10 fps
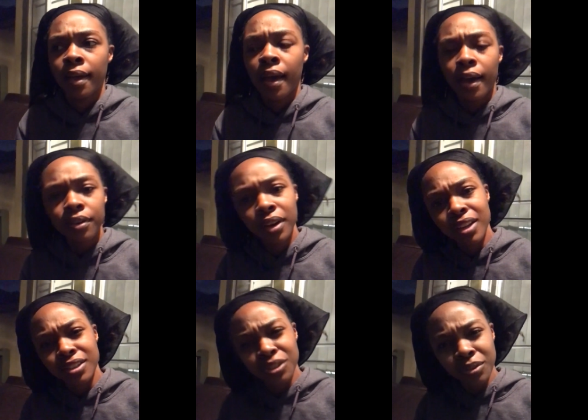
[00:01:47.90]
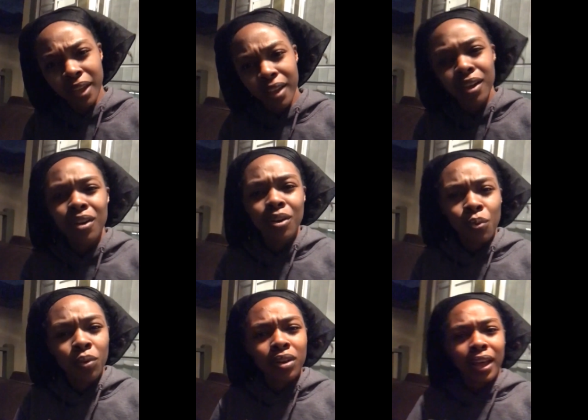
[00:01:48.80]
how do they do that
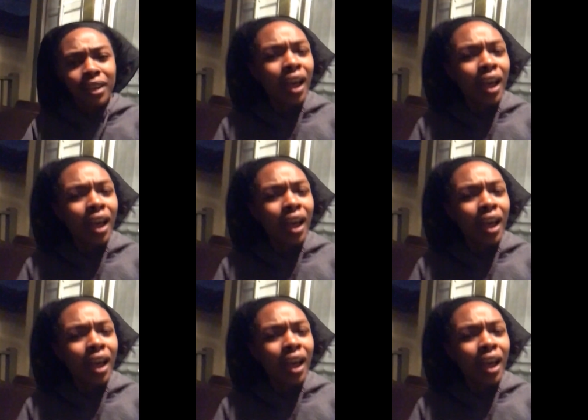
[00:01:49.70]
like